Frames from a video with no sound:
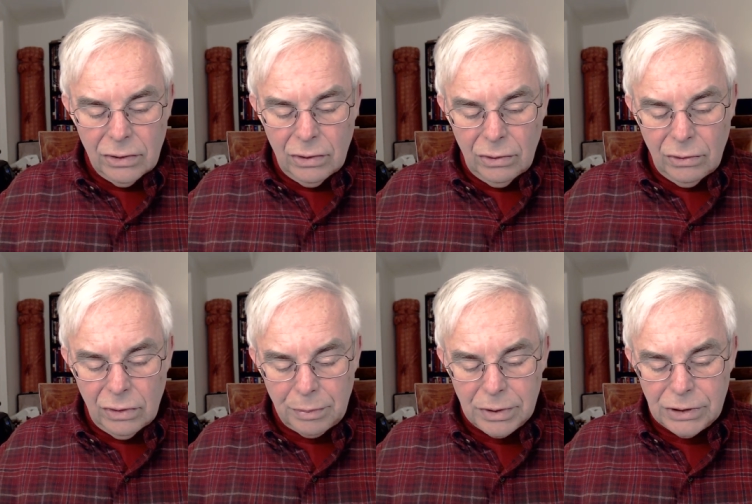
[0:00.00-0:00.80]
to
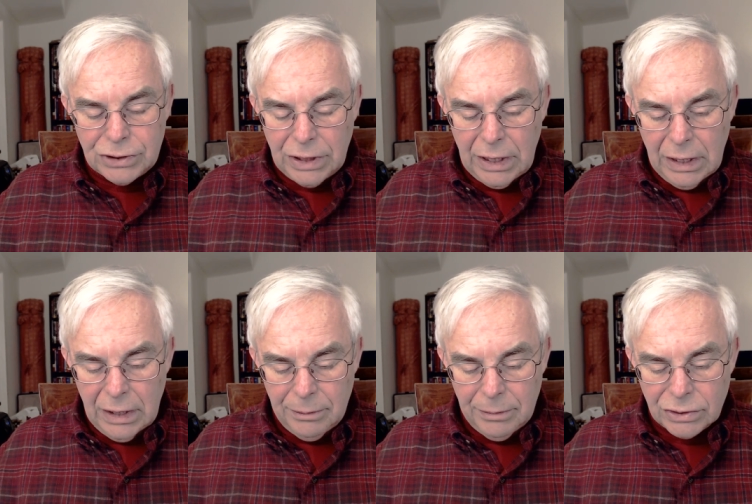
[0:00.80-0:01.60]
depreciate
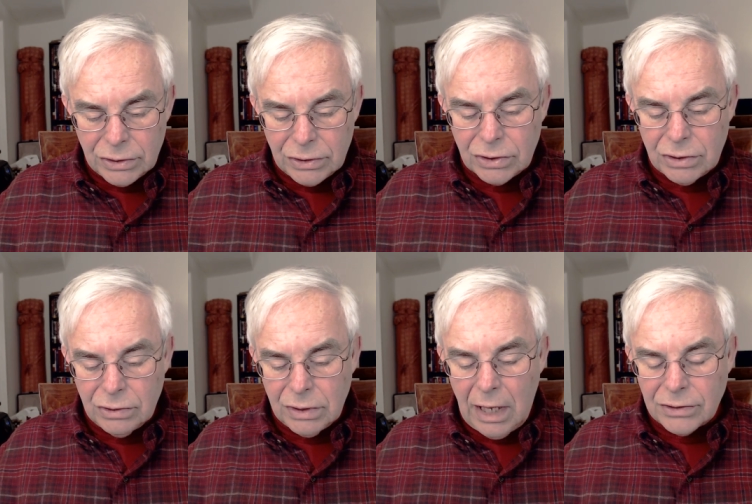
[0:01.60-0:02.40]
images, to
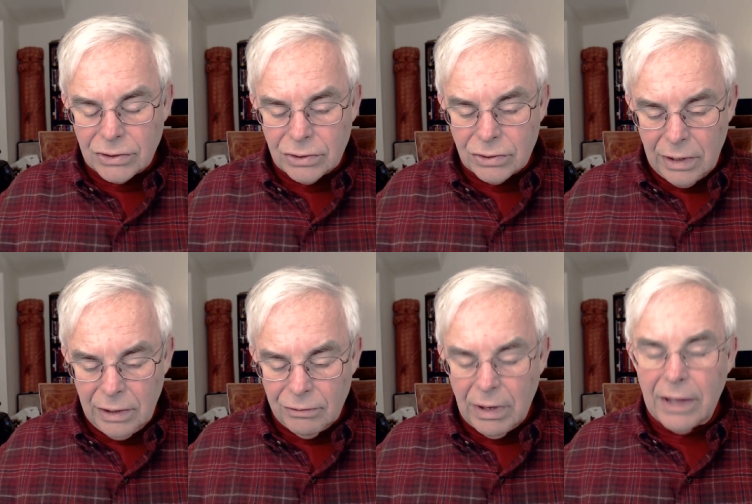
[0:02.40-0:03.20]

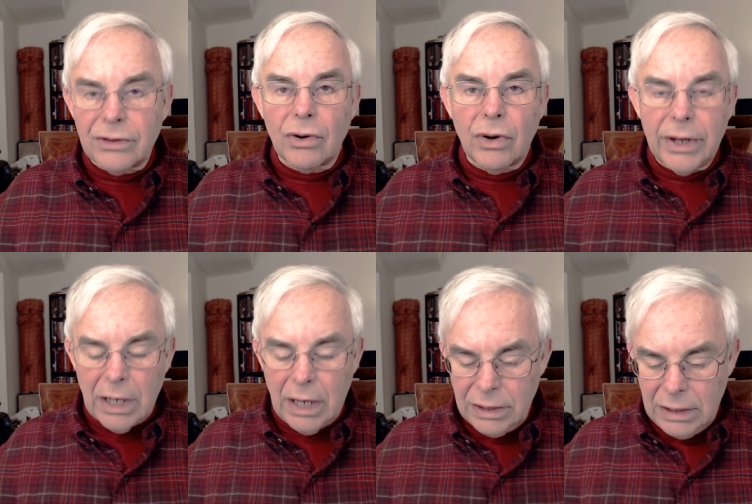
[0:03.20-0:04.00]
concentrate rather
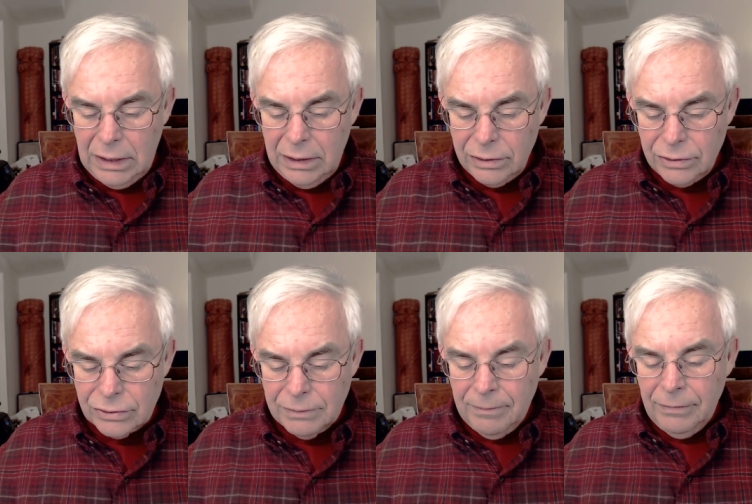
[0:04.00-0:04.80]
on
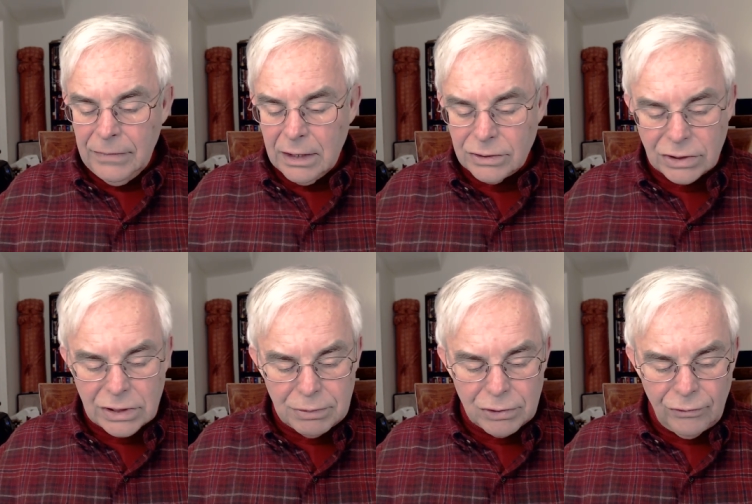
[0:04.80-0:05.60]
ideas,
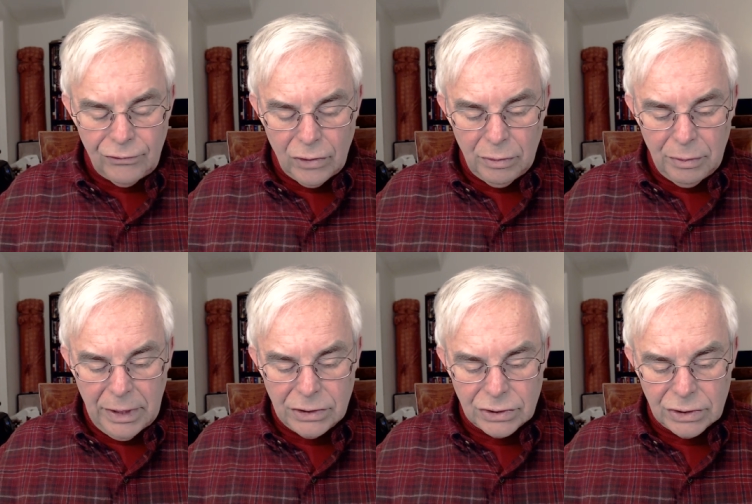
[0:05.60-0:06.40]
conceptual
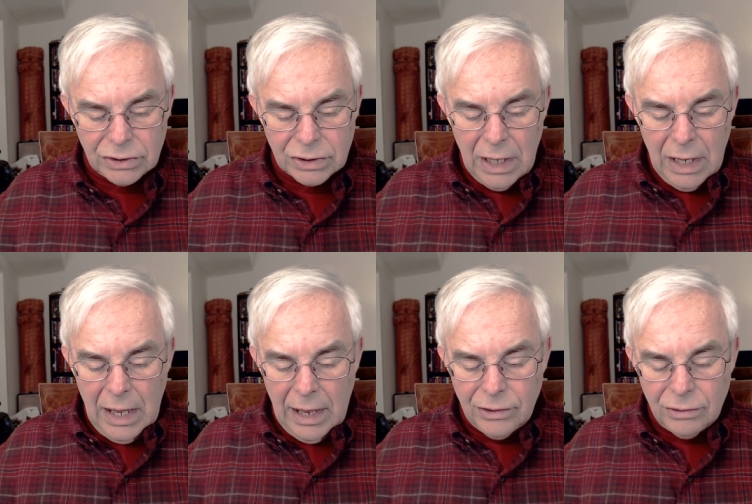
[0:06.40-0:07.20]
formations,
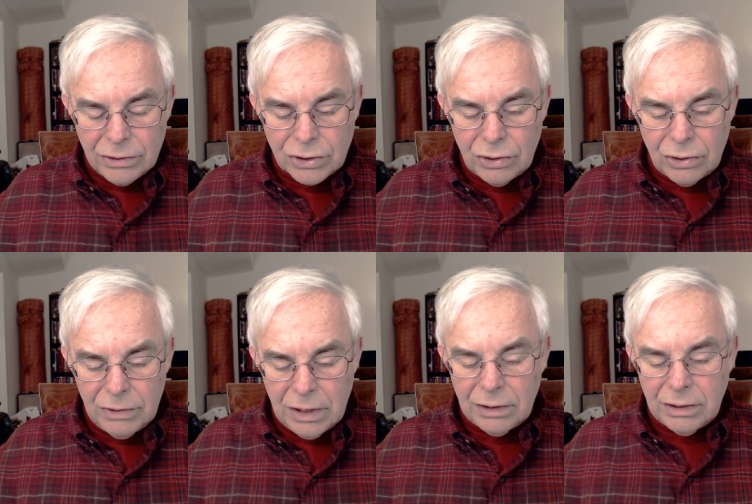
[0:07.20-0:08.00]
and to
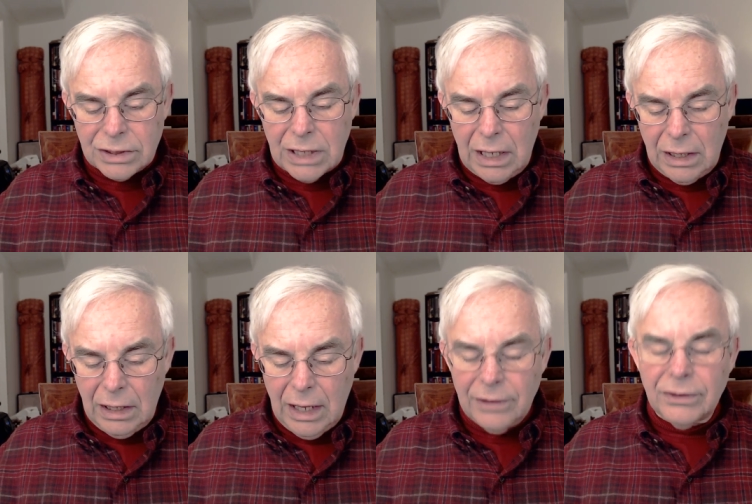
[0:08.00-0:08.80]
assume that the
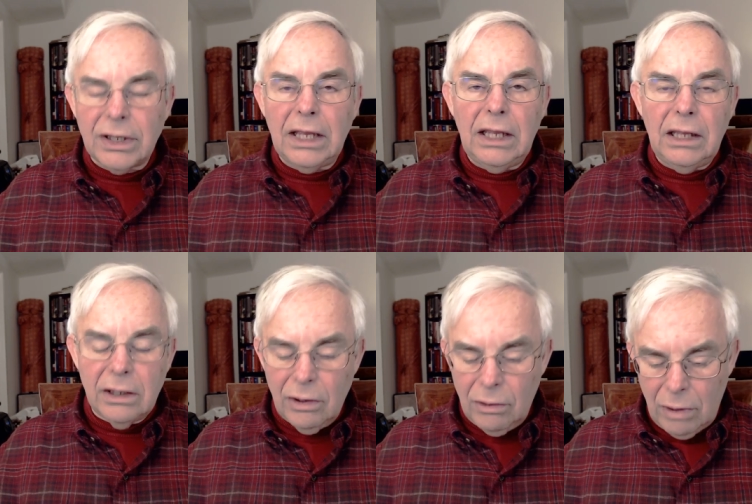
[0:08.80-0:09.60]
psyche and the
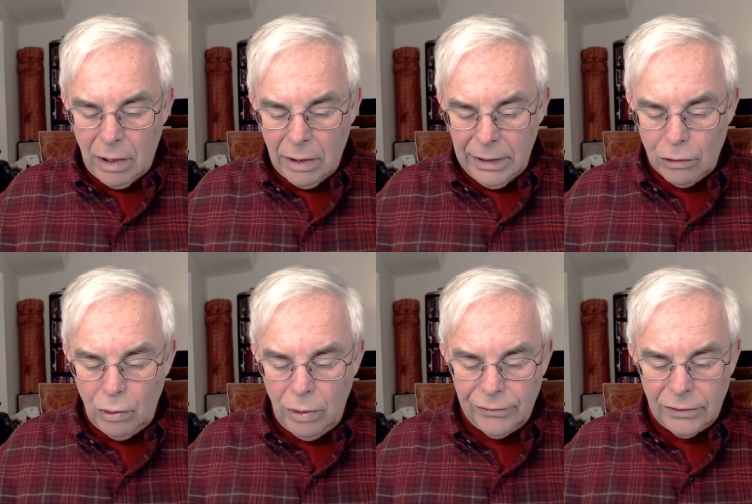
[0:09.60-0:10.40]
ego are
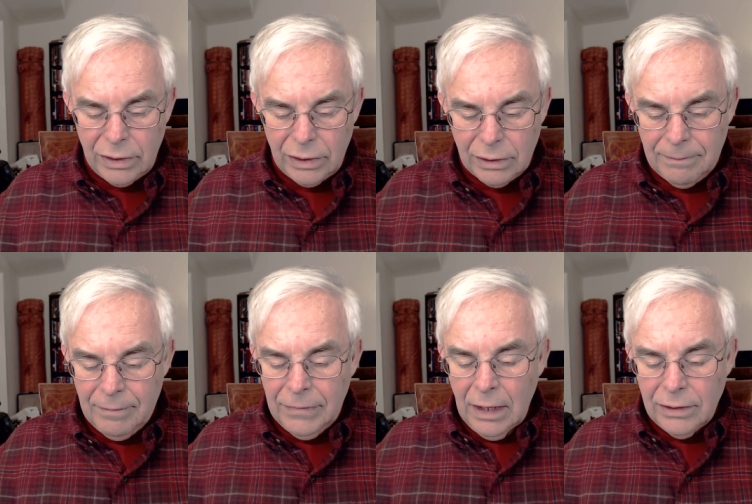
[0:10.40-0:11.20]
equivalent.
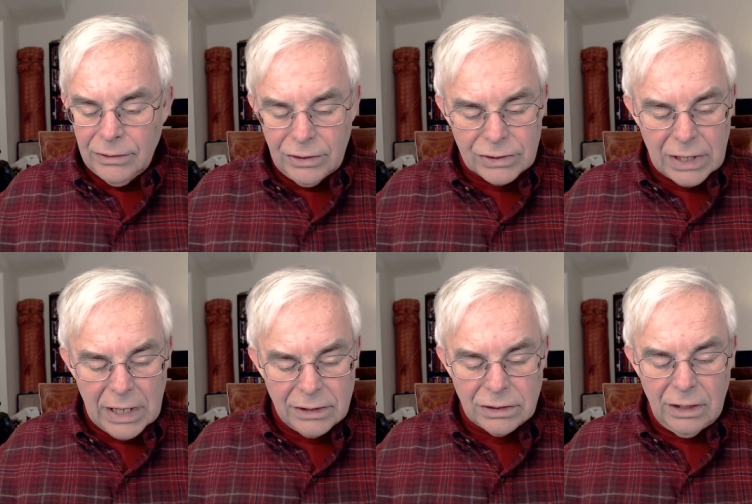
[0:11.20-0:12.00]
This
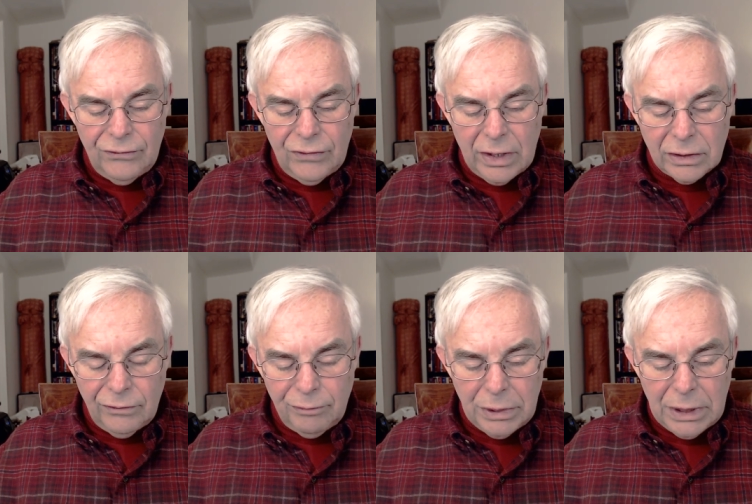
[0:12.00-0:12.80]
has the effect
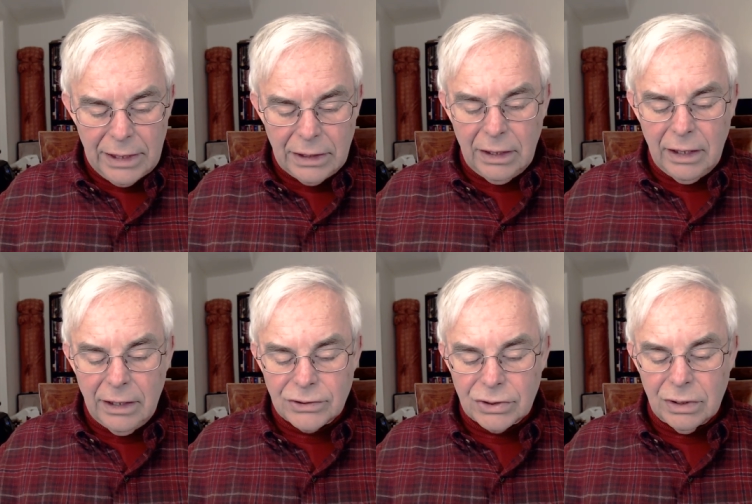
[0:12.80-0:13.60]
of blinding
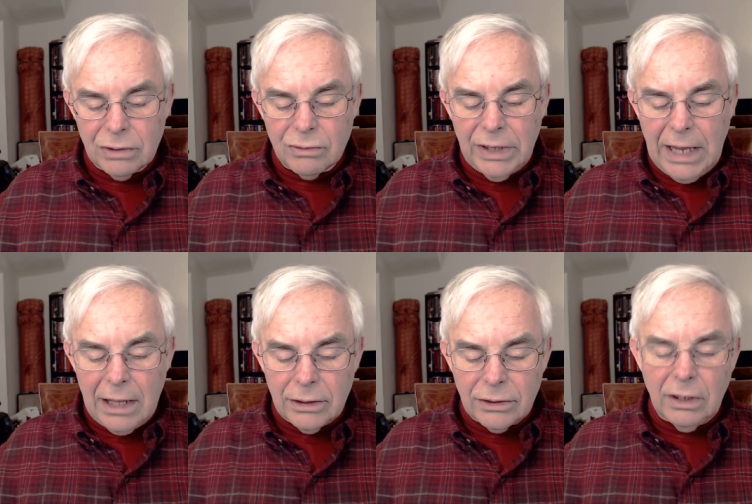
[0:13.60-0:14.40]
us to the
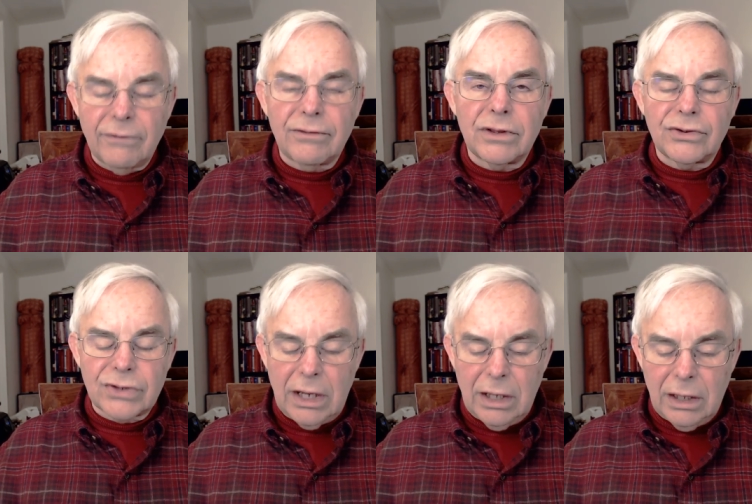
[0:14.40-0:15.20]
reality of the
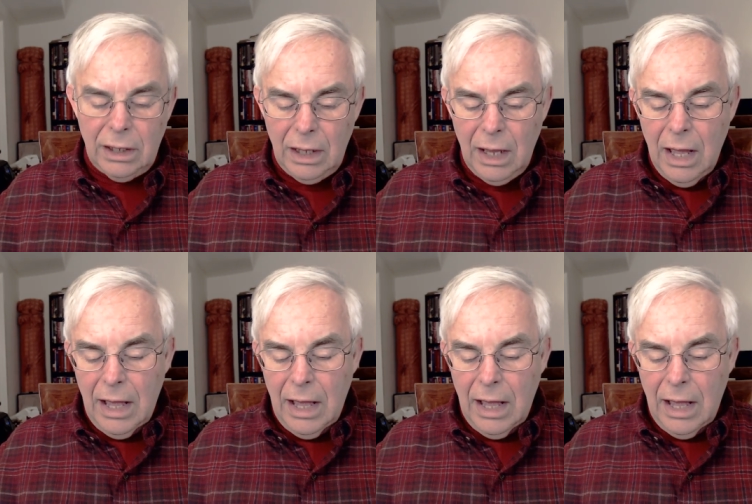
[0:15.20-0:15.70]
psyche